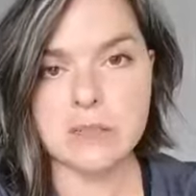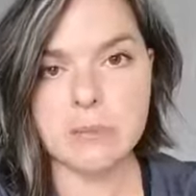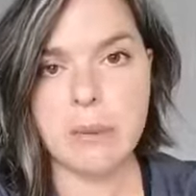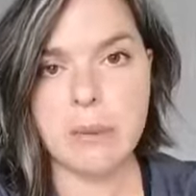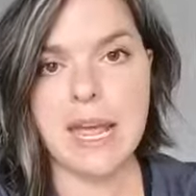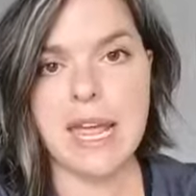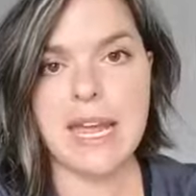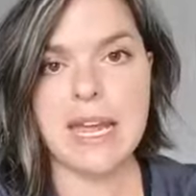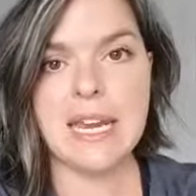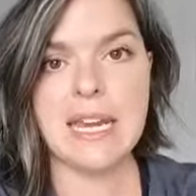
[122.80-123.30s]

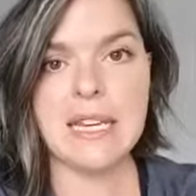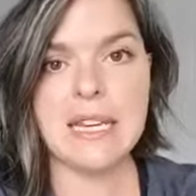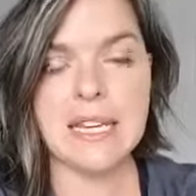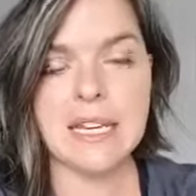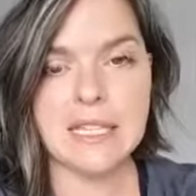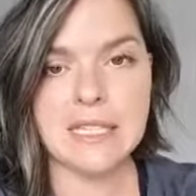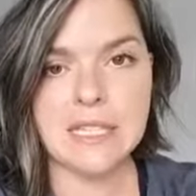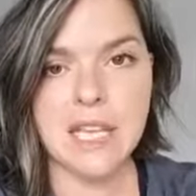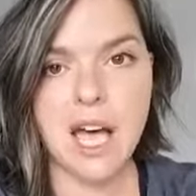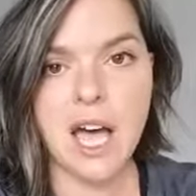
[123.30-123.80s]
pain,
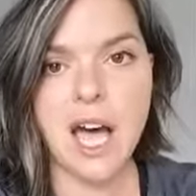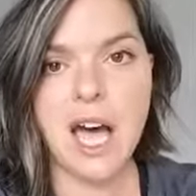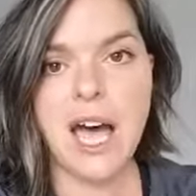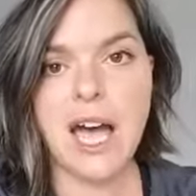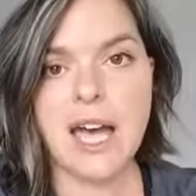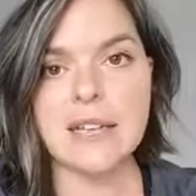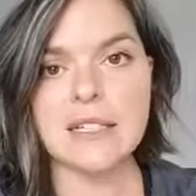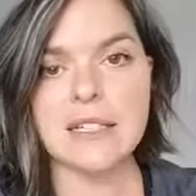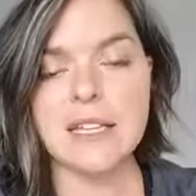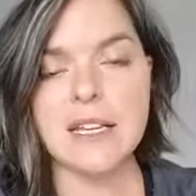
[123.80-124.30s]
it gets
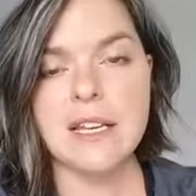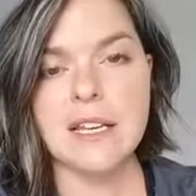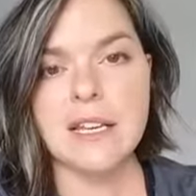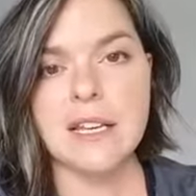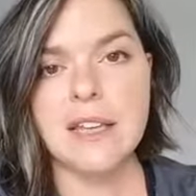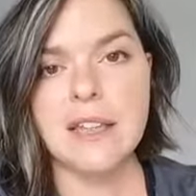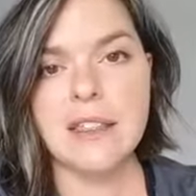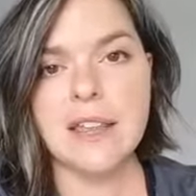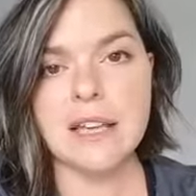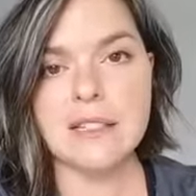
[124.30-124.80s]
hot.
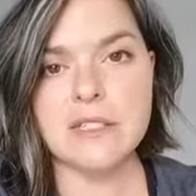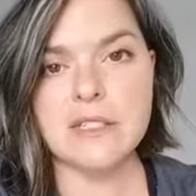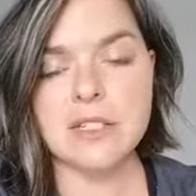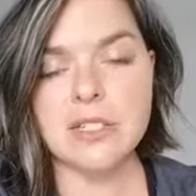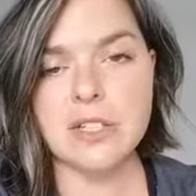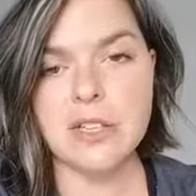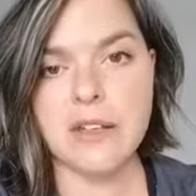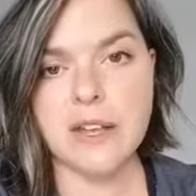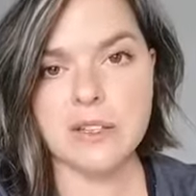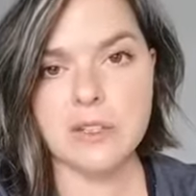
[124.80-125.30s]
That's
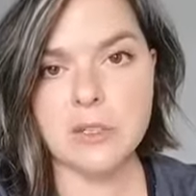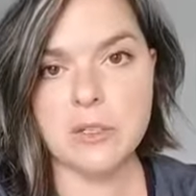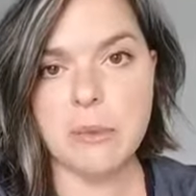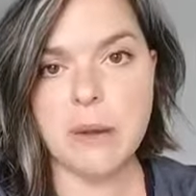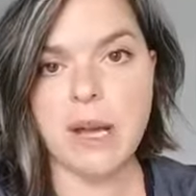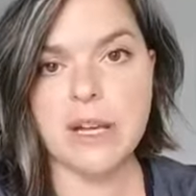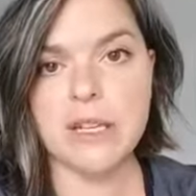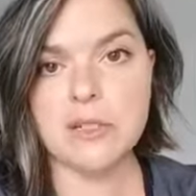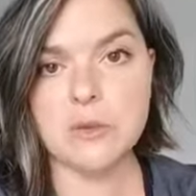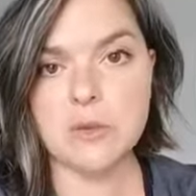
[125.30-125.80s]
your
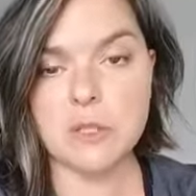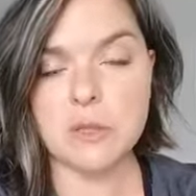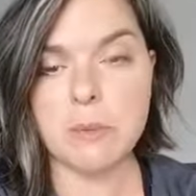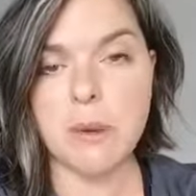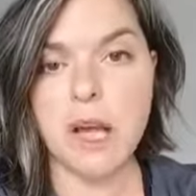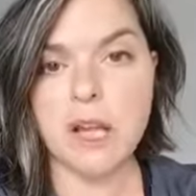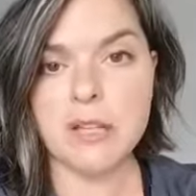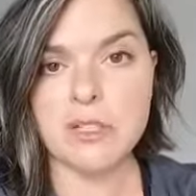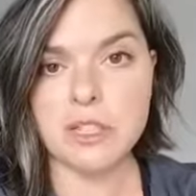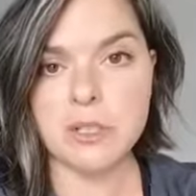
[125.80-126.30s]
body's
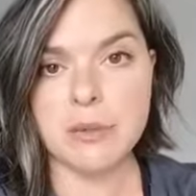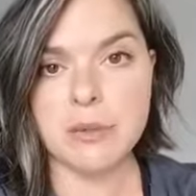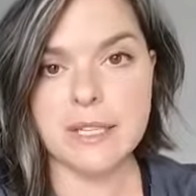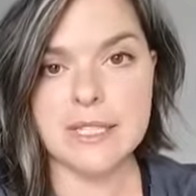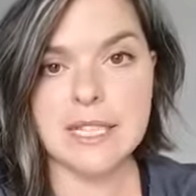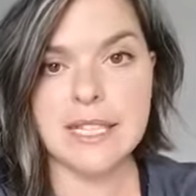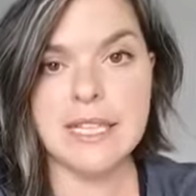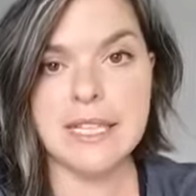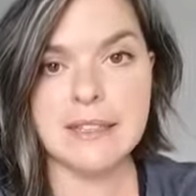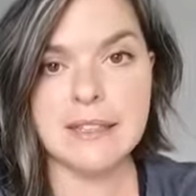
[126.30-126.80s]
response to it.
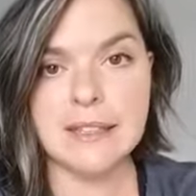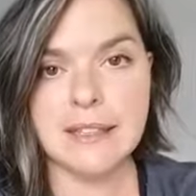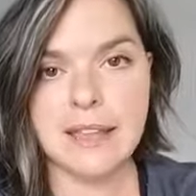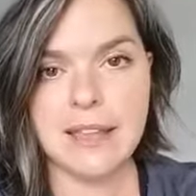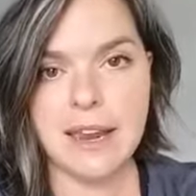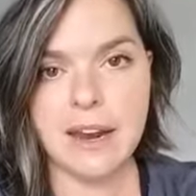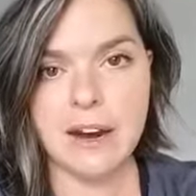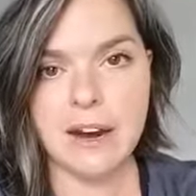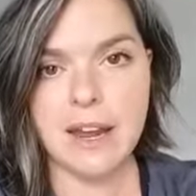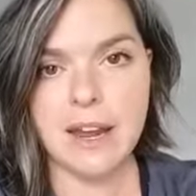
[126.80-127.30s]
It's healing
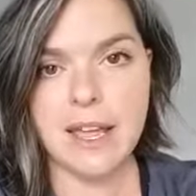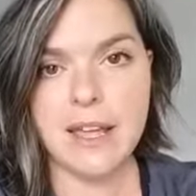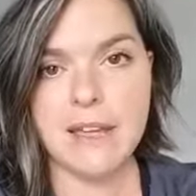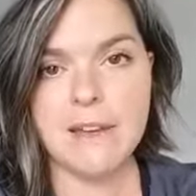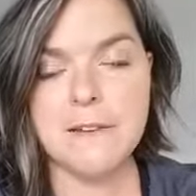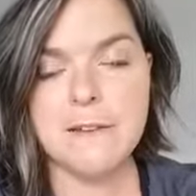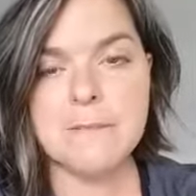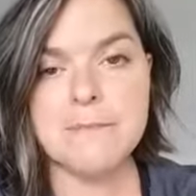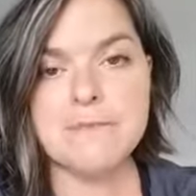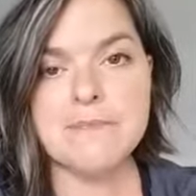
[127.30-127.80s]
the area.
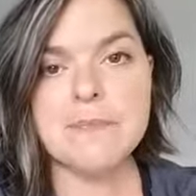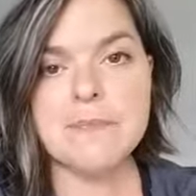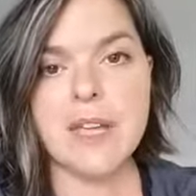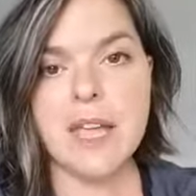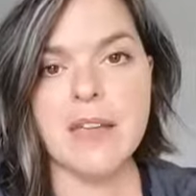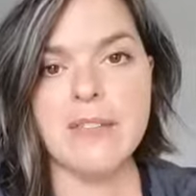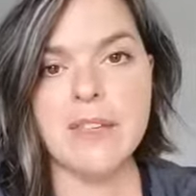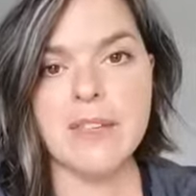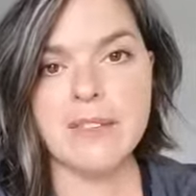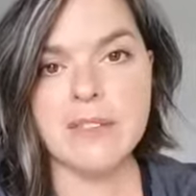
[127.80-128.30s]

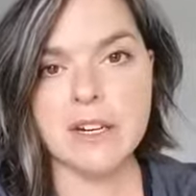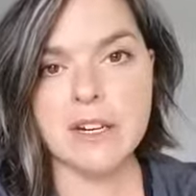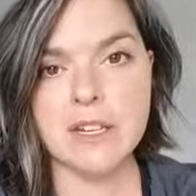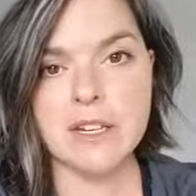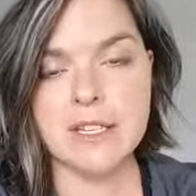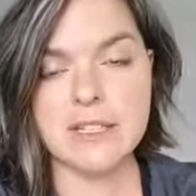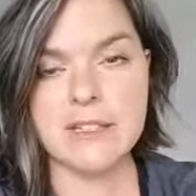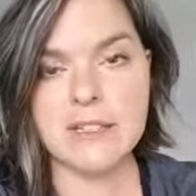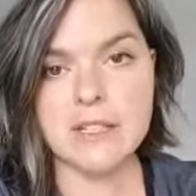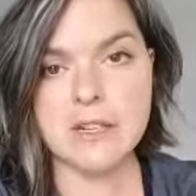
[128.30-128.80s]
And then there
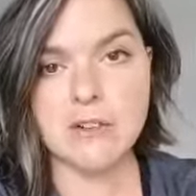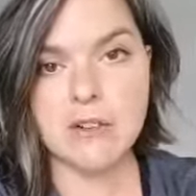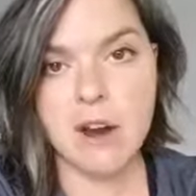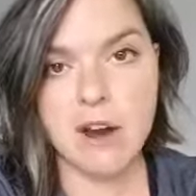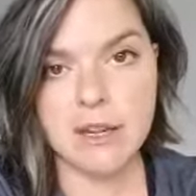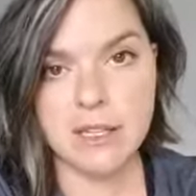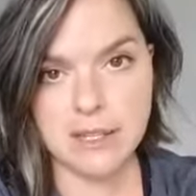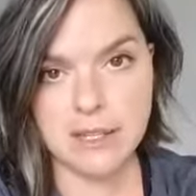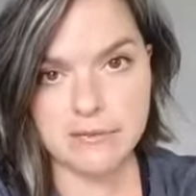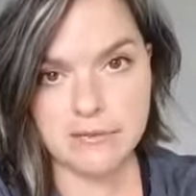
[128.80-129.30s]
is the
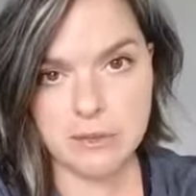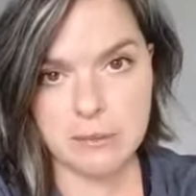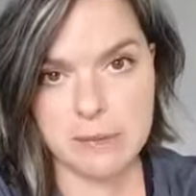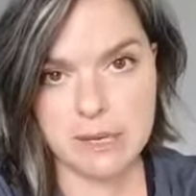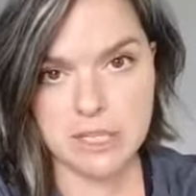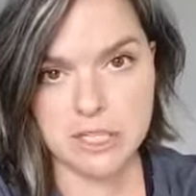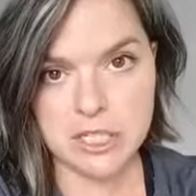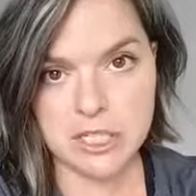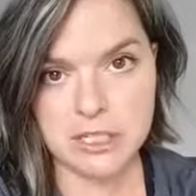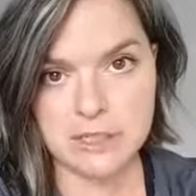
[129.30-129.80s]
chronic
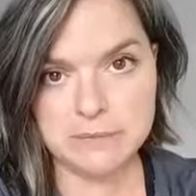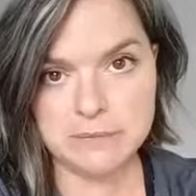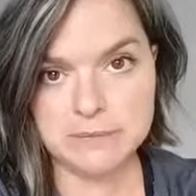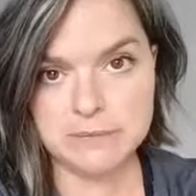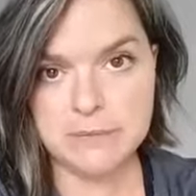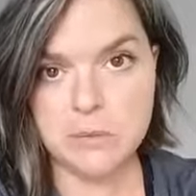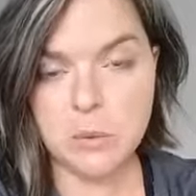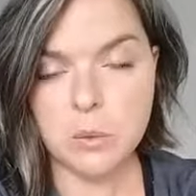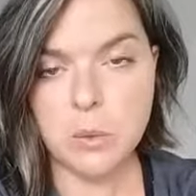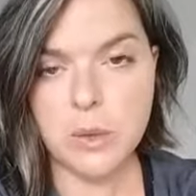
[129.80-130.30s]
inflammation,
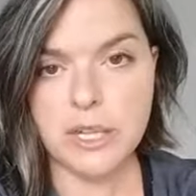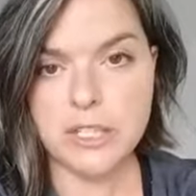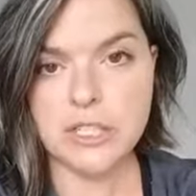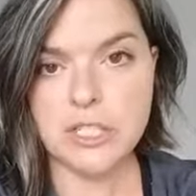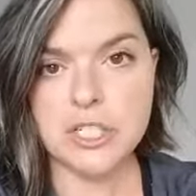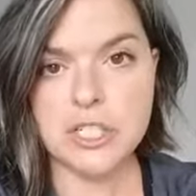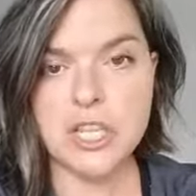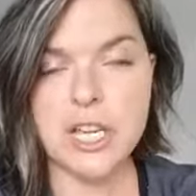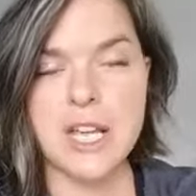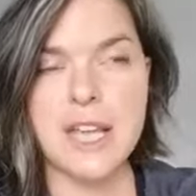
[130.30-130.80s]

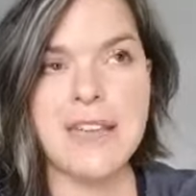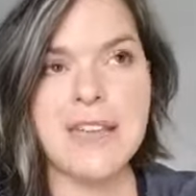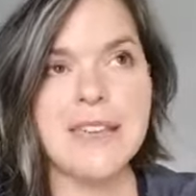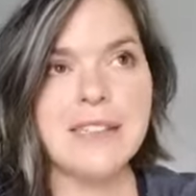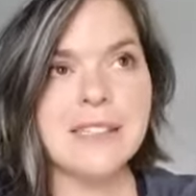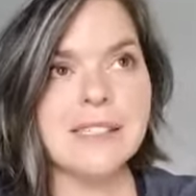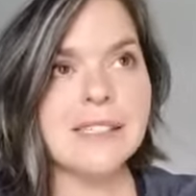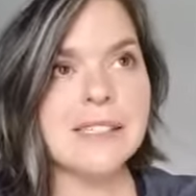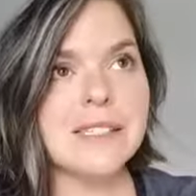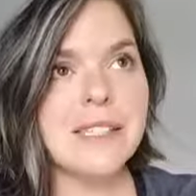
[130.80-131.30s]
which
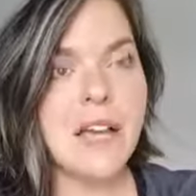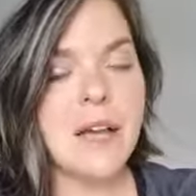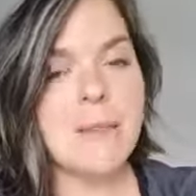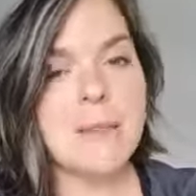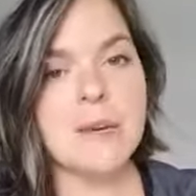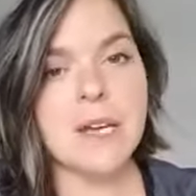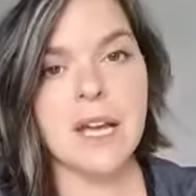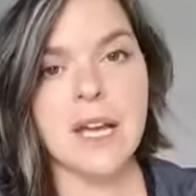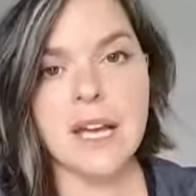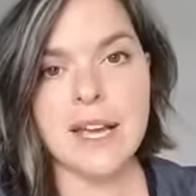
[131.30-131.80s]

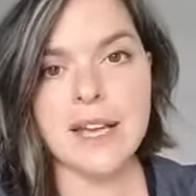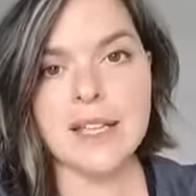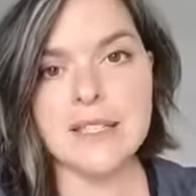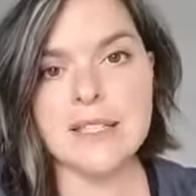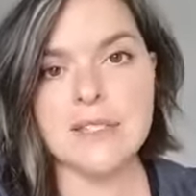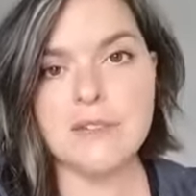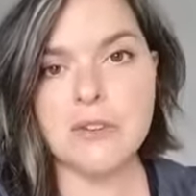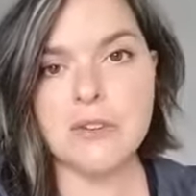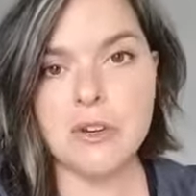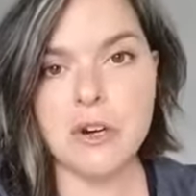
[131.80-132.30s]
some
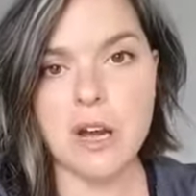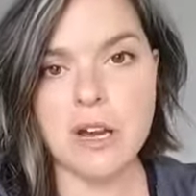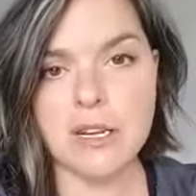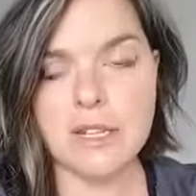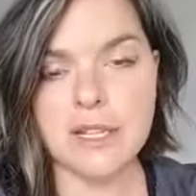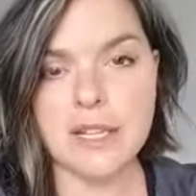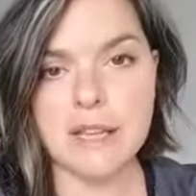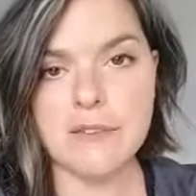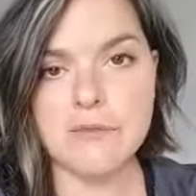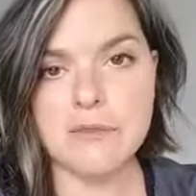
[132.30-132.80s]
kinds of
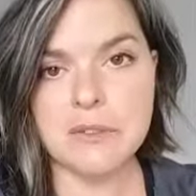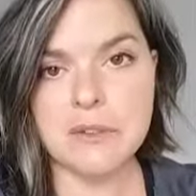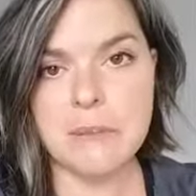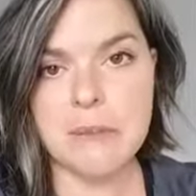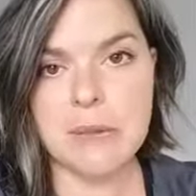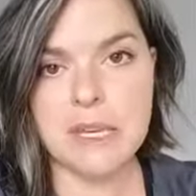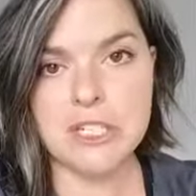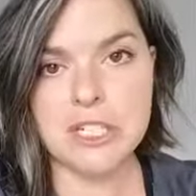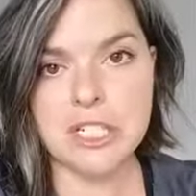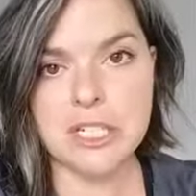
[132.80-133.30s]
chronic
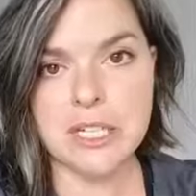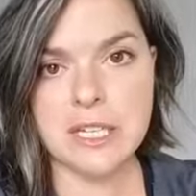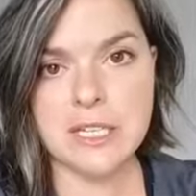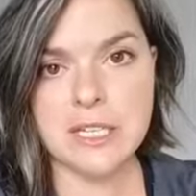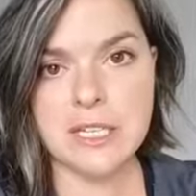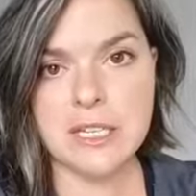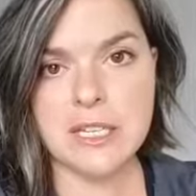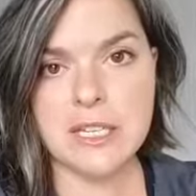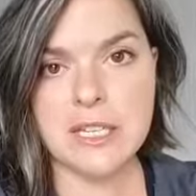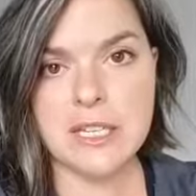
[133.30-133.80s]

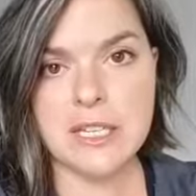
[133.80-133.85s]
inflammation